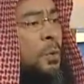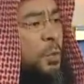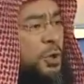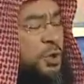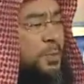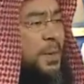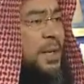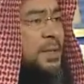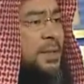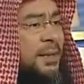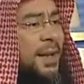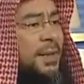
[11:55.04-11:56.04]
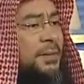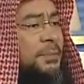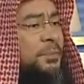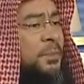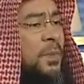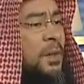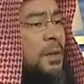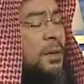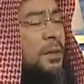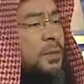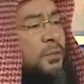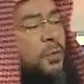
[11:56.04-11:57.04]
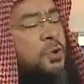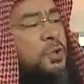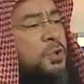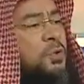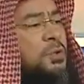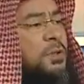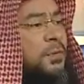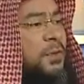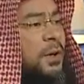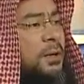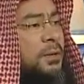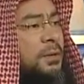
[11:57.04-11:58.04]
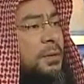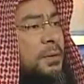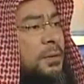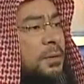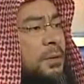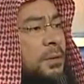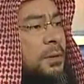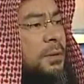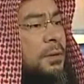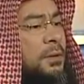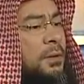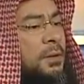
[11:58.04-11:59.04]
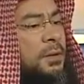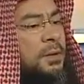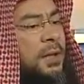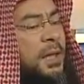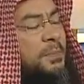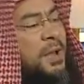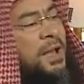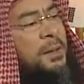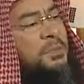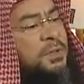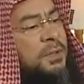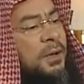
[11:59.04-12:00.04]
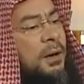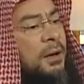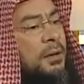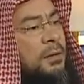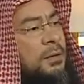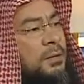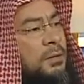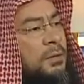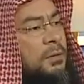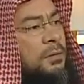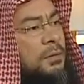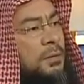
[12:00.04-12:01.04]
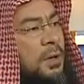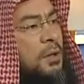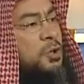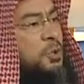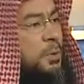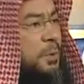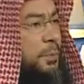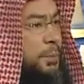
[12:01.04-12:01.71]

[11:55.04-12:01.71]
Which means that the four schools of thought, the imams are knowledgeable